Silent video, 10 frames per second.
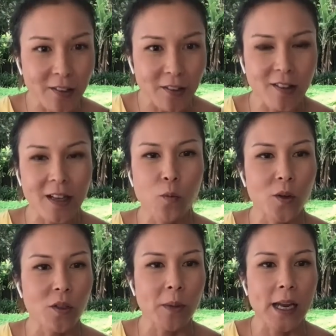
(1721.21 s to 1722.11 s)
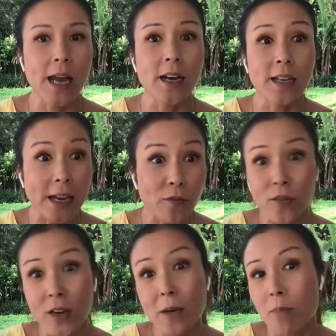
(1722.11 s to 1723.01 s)
test this out with me and
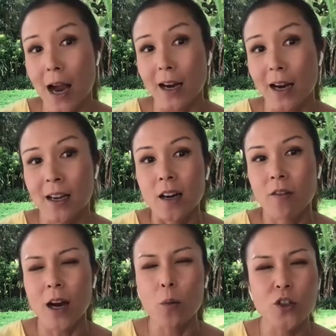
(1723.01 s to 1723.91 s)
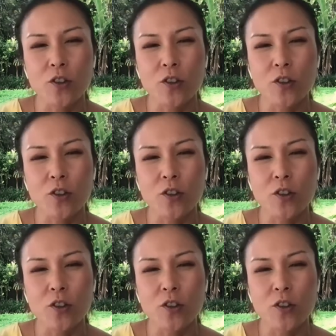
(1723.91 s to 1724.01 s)
get feedback, right?